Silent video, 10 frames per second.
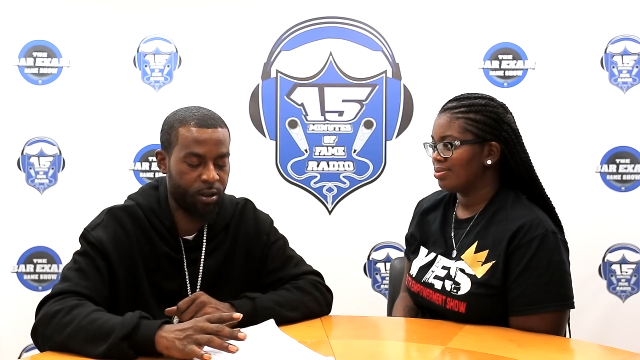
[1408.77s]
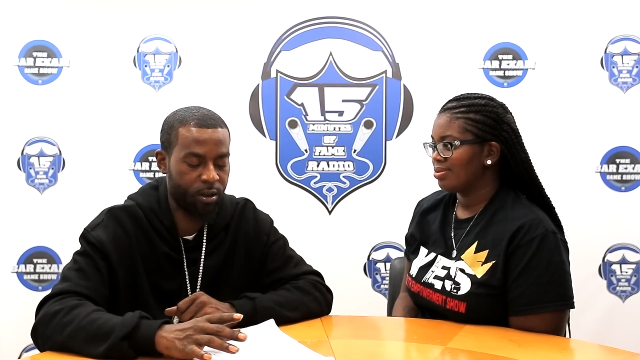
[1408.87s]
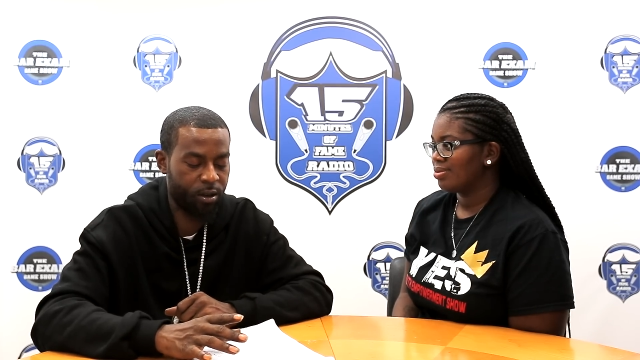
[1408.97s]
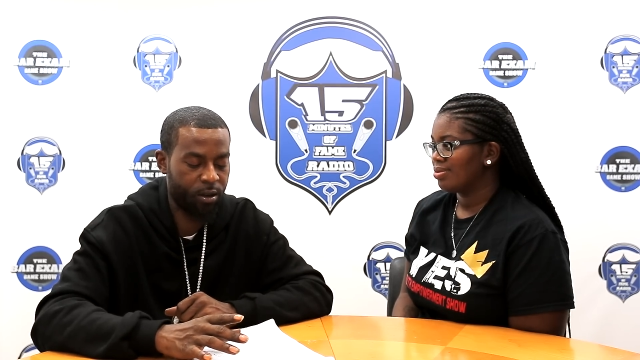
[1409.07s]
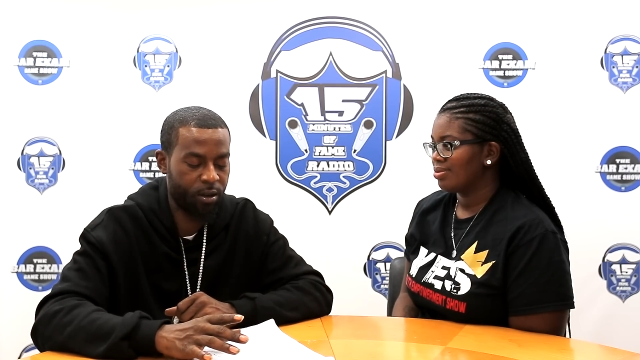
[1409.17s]

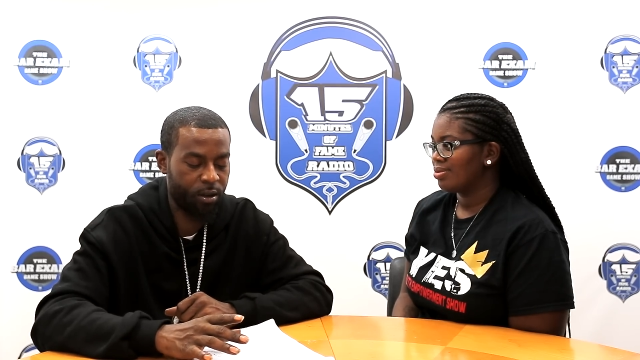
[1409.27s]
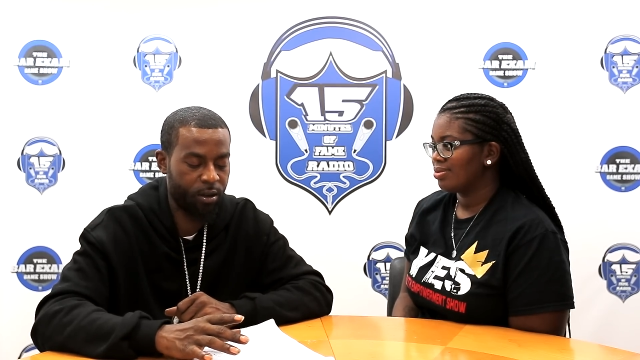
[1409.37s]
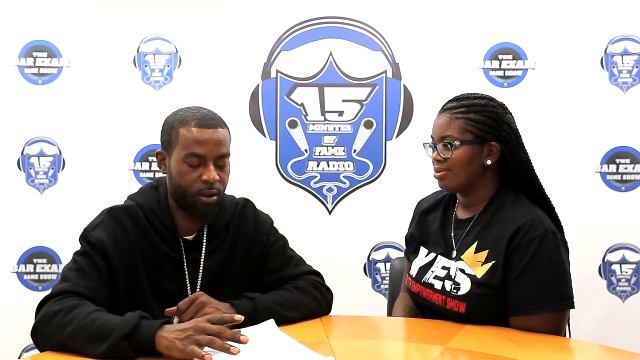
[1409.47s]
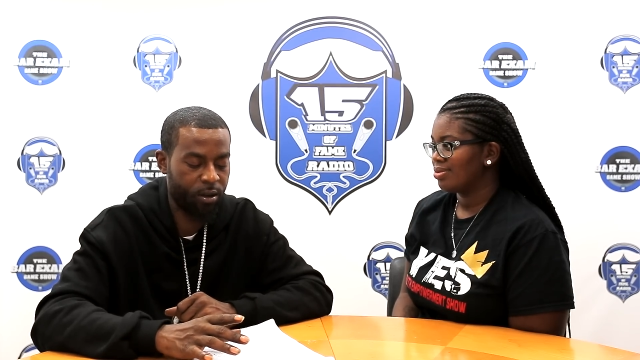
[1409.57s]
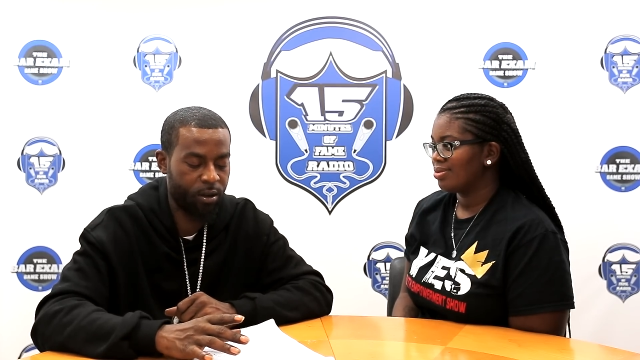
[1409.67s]

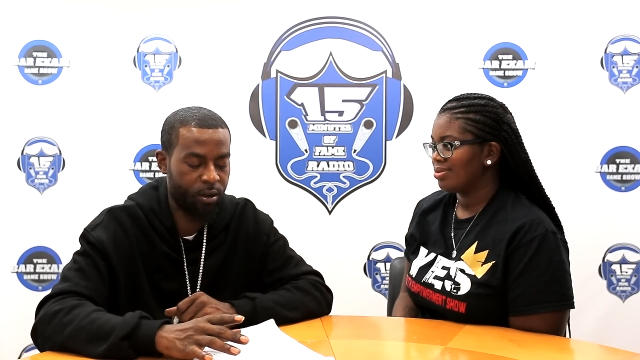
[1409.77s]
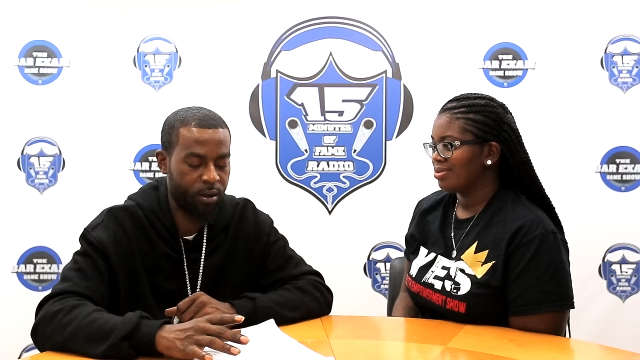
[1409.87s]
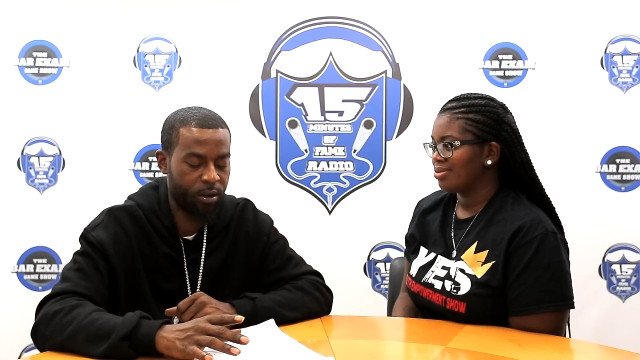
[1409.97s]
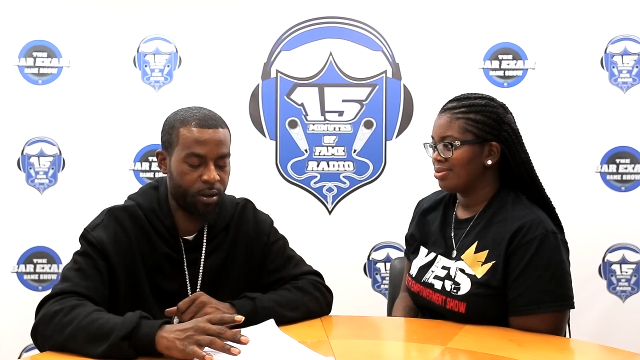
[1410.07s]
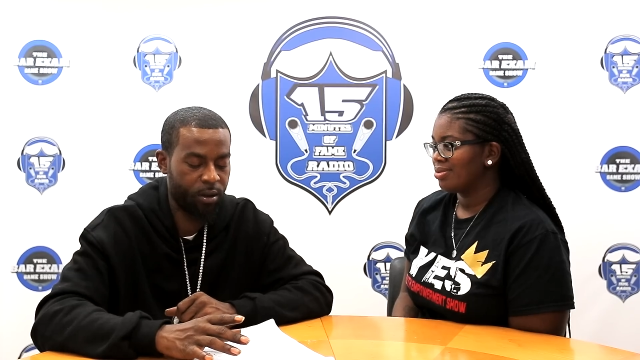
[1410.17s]

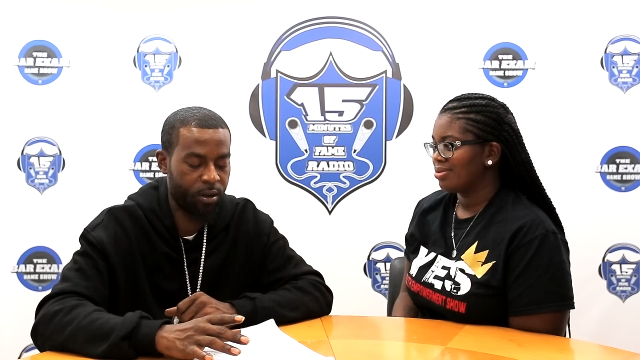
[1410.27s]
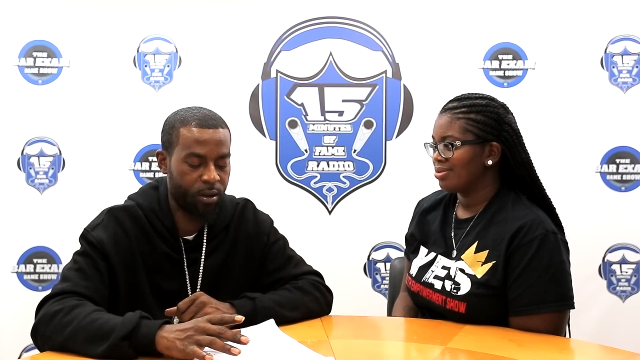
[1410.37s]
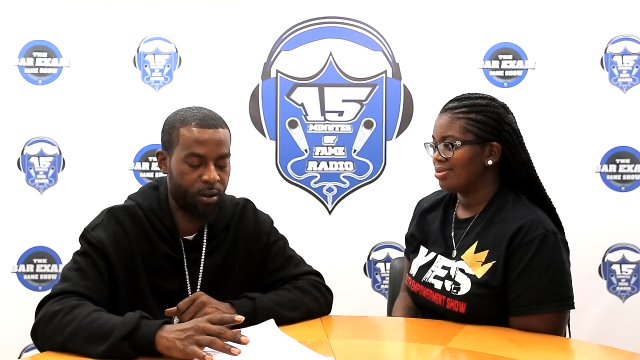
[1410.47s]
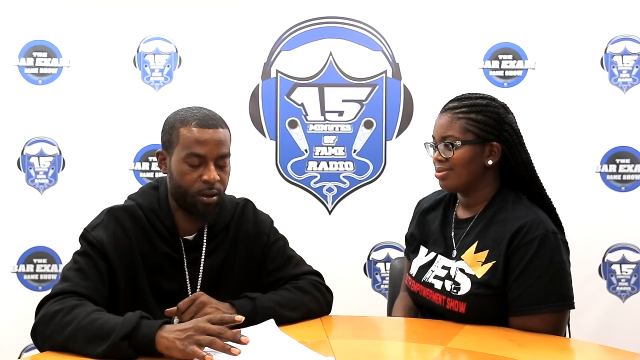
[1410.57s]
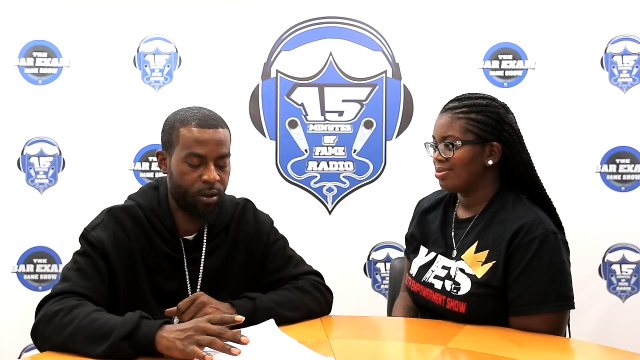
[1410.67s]

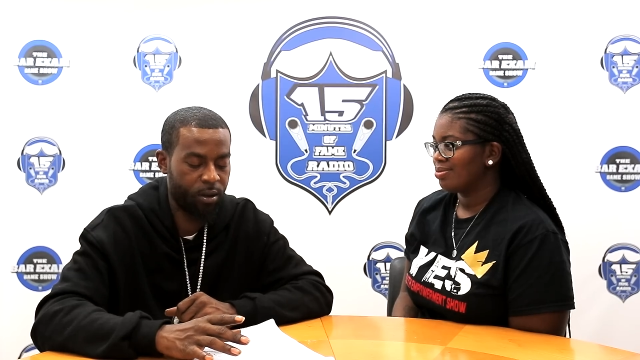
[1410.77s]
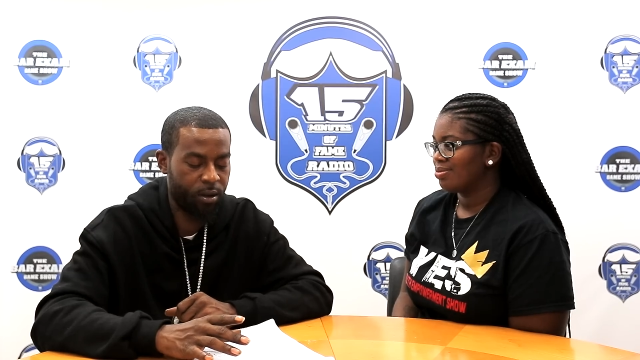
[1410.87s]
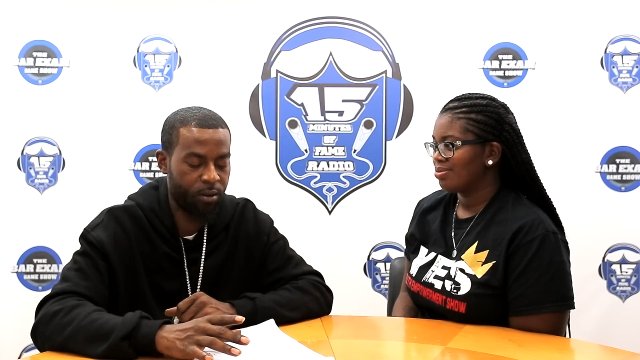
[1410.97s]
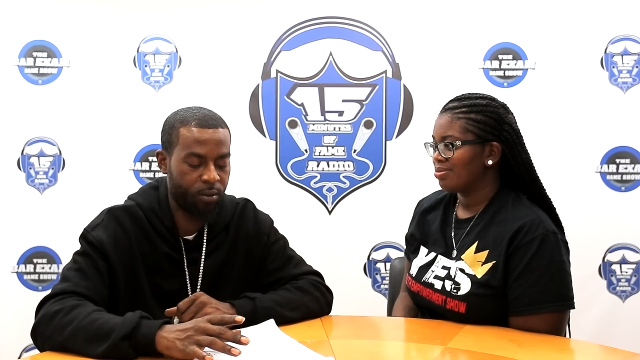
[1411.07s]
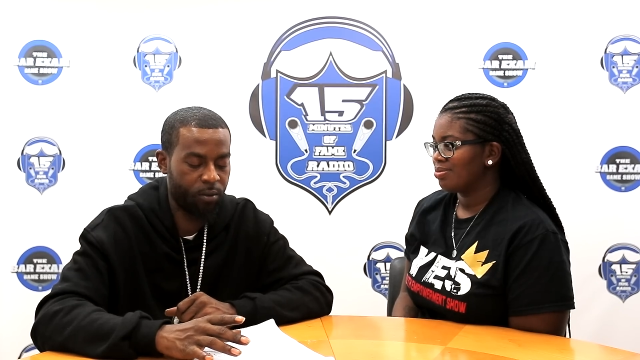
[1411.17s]

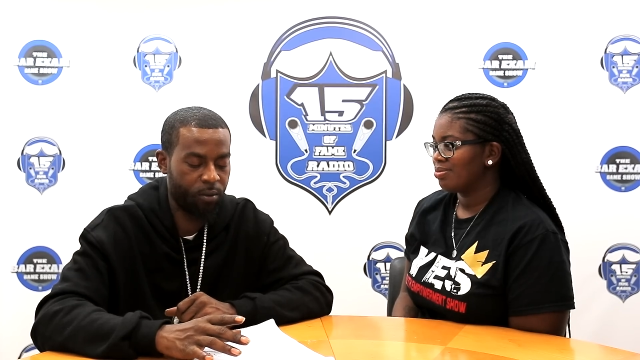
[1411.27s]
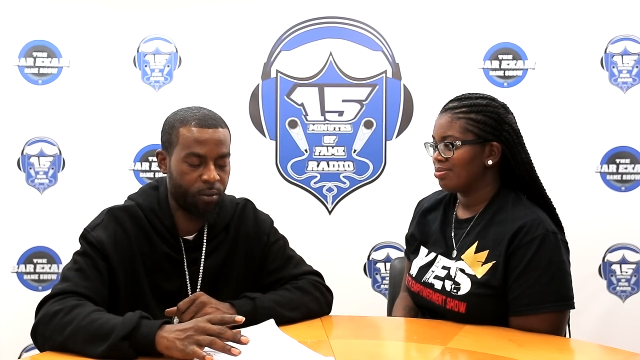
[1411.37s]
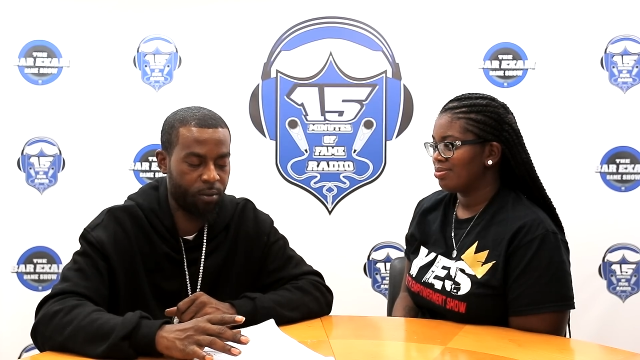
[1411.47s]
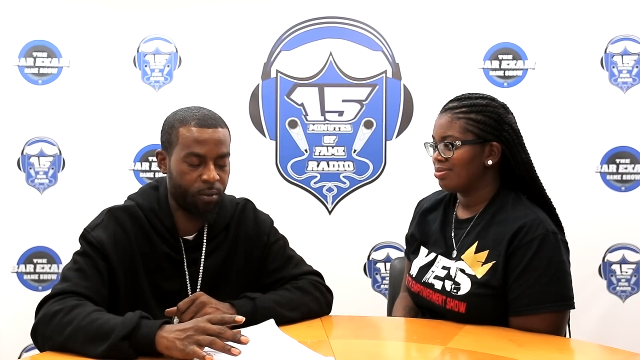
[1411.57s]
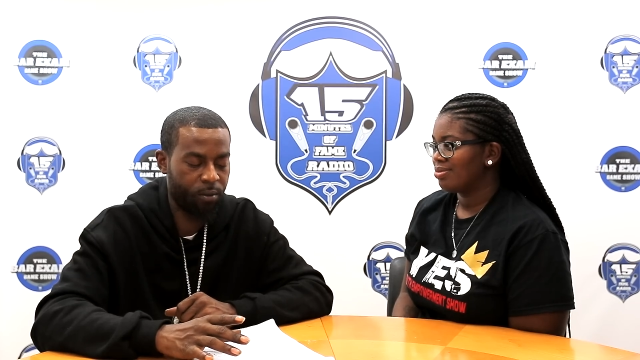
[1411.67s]

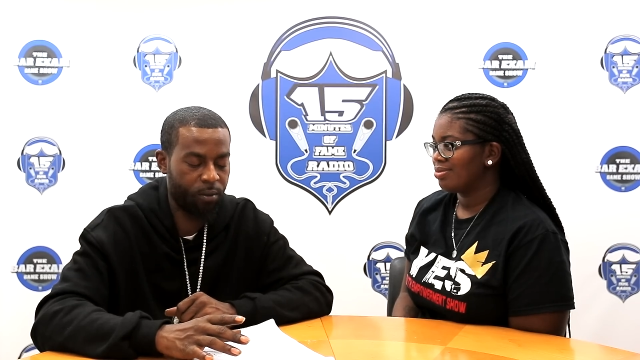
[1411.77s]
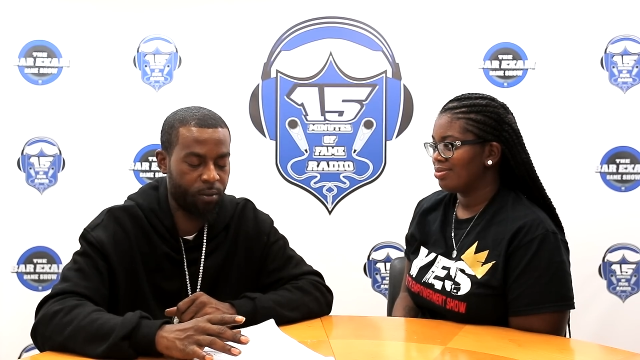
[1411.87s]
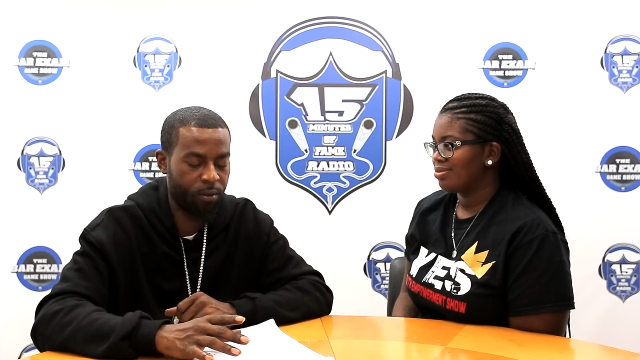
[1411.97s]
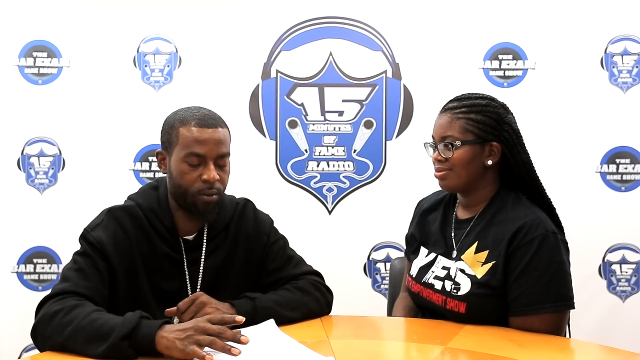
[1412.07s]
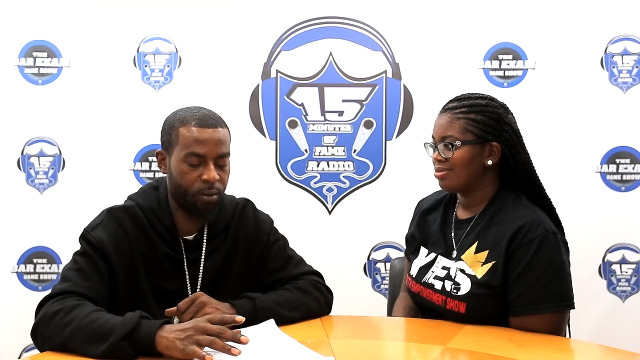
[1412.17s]
No one is speaking in this clip.